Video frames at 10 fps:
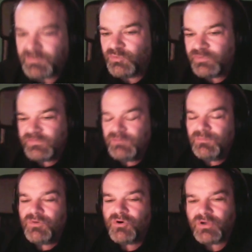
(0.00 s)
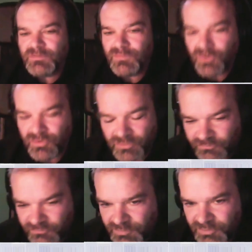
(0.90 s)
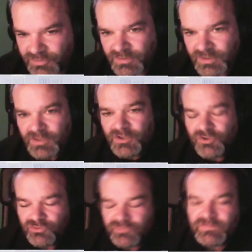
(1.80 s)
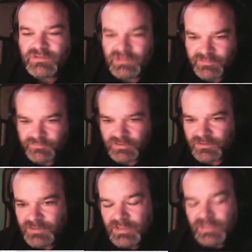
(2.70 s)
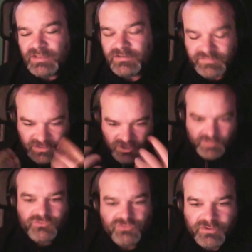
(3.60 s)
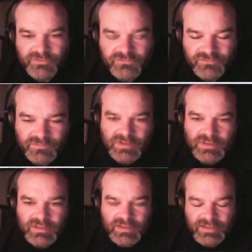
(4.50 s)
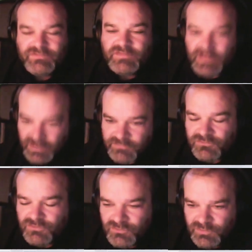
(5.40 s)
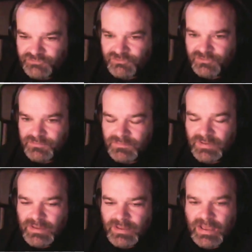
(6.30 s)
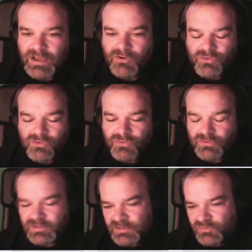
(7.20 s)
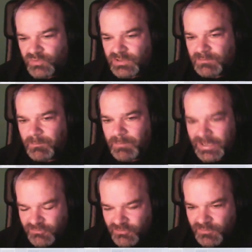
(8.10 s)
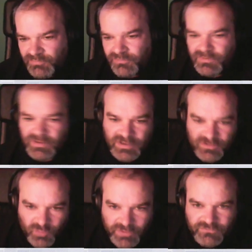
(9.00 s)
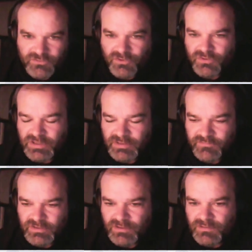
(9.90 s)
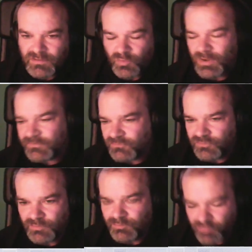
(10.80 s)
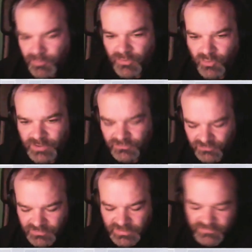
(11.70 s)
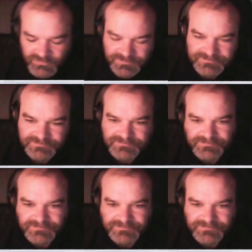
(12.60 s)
system and we see more and more customers using Kafka and they come to us and they ask the question, how can we back up and restore Kafka? What's the proper way to do that?